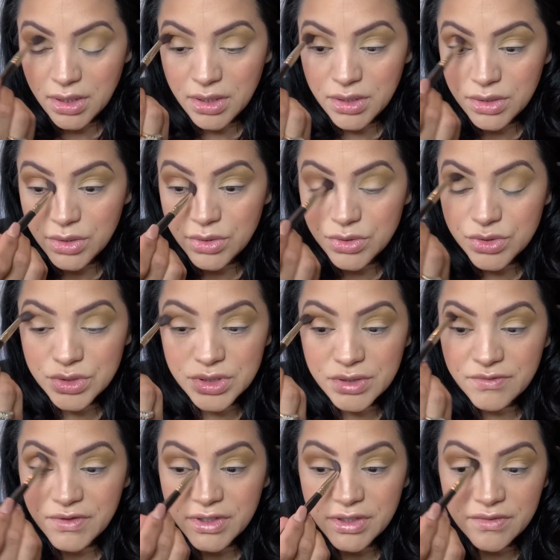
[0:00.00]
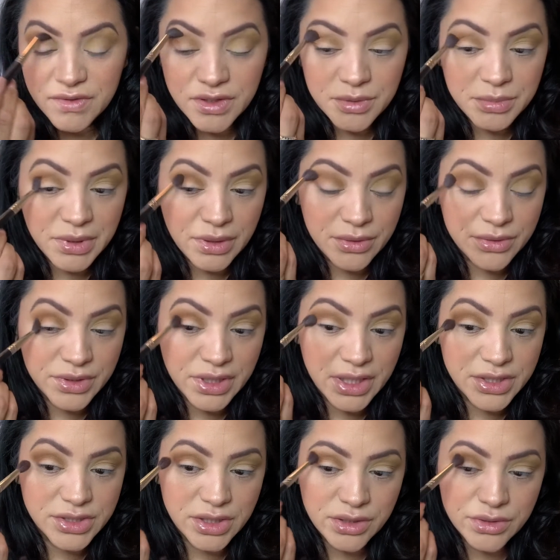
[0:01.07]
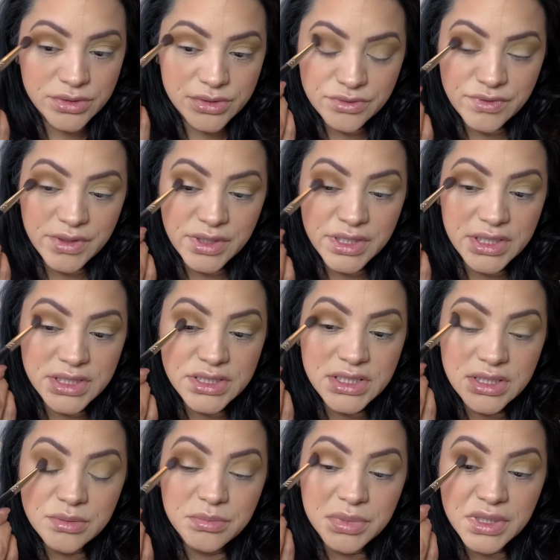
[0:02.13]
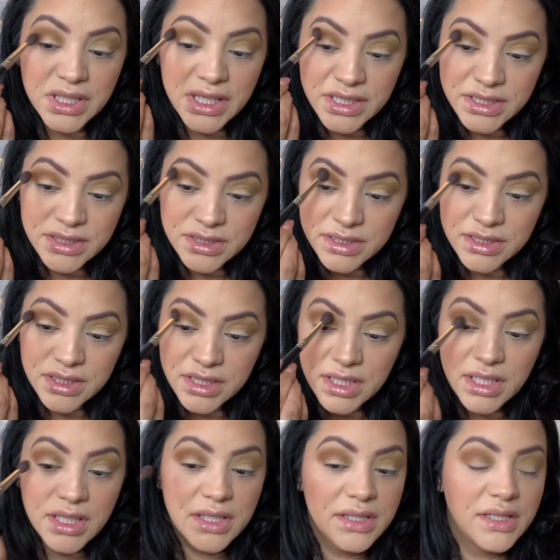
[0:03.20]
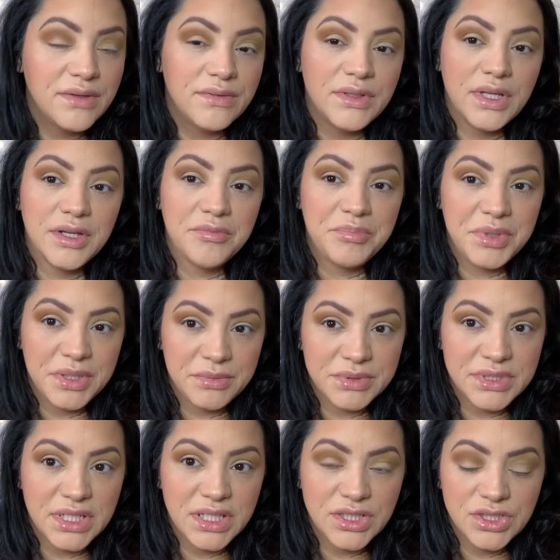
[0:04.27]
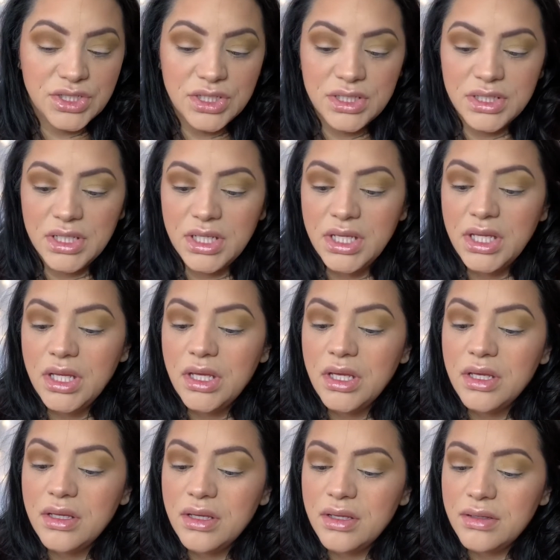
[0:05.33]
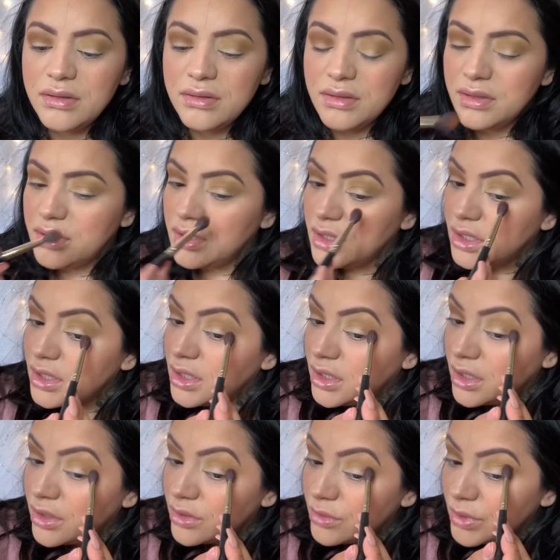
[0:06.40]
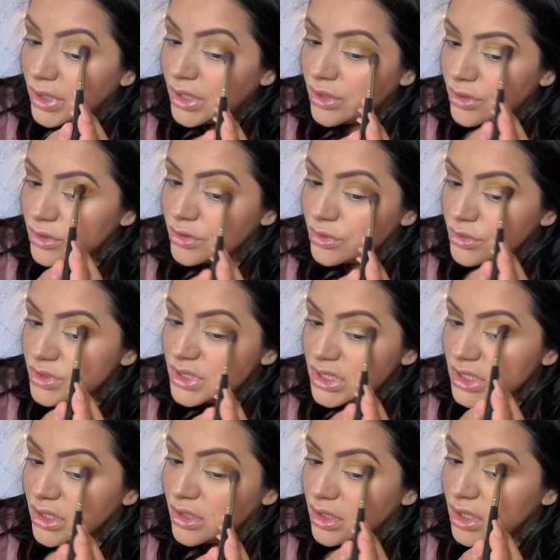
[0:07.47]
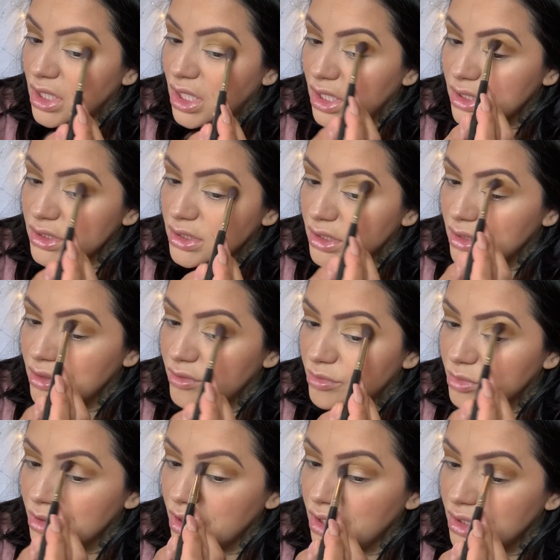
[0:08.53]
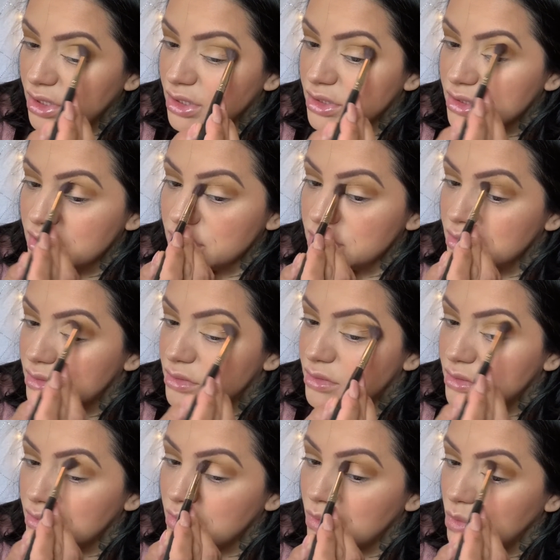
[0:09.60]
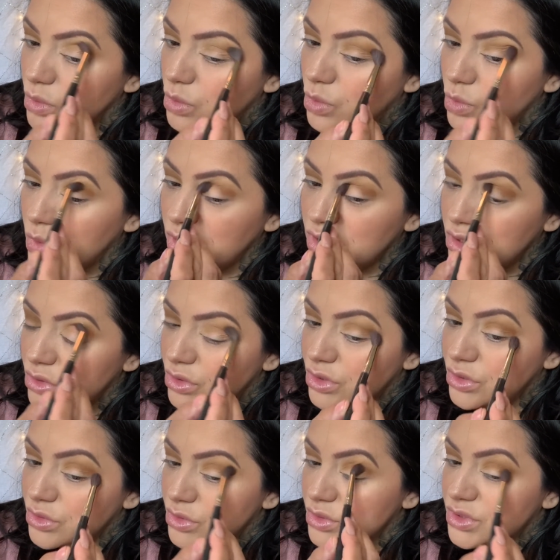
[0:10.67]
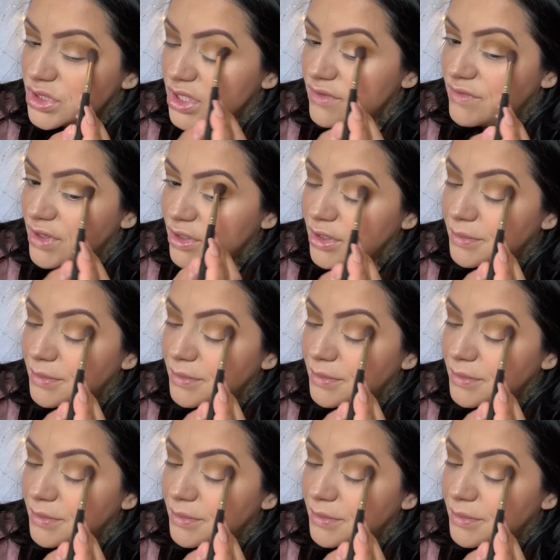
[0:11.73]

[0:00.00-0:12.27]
usually very, very powdery eyeshadows are very easy to blend. They have a lot of pigmentation. In another way, you're losing a lot of product when you use a very